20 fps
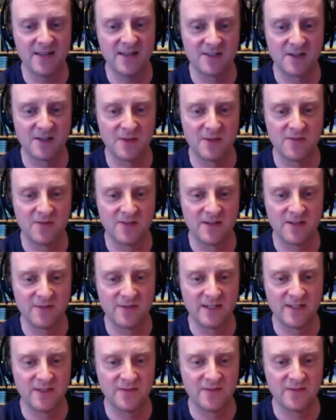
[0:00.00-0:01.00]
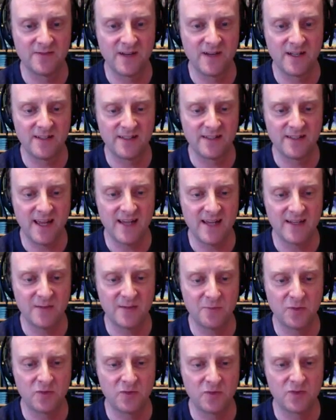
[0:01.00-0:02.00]
It's going to be really, really good fun. Yeah, no,
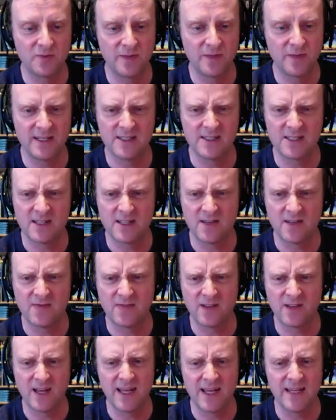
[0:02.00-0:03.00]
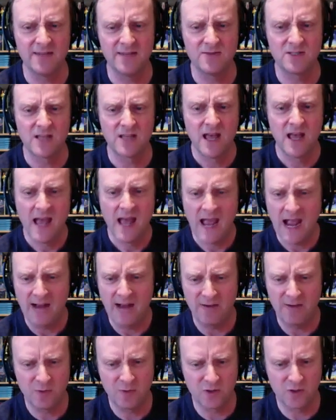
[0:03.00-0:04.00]
Paul's been in stuff like he was
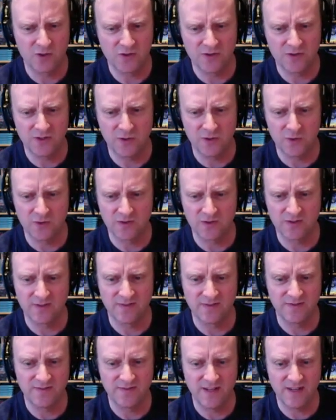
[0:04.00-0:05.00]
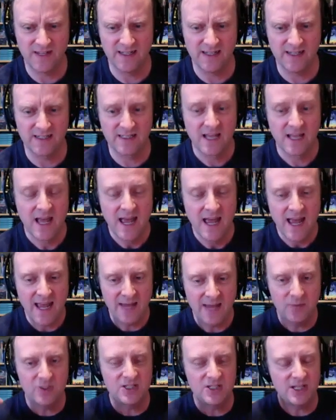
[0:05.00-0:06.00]
Harry Potter and the Order of the Phoenix.
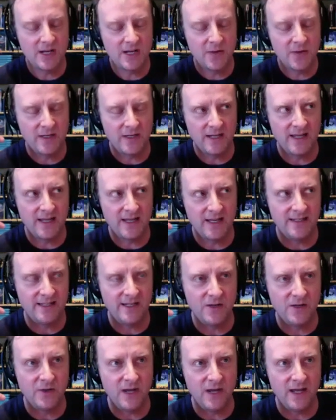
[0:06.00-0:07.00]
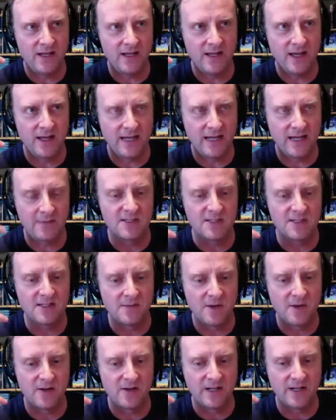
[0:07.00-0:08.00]
He was, in Captain
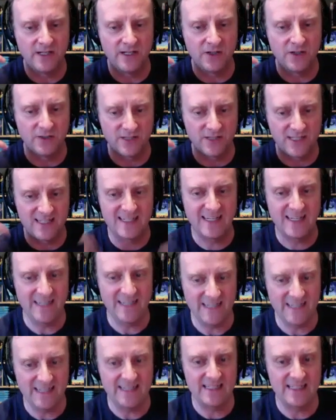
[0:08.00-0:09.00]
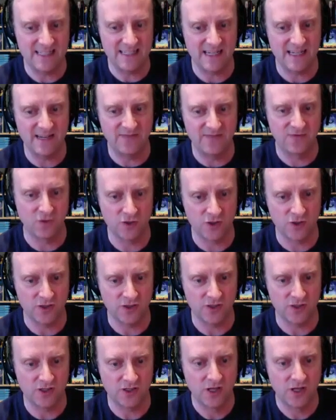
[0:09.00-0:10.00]
America, you got the skinny Steve
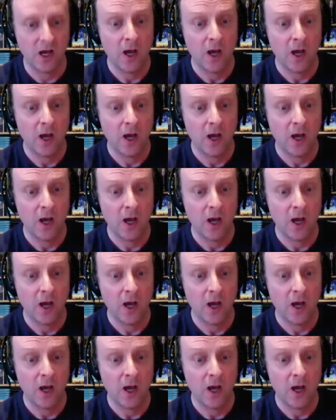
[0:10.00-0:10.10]
Rogers.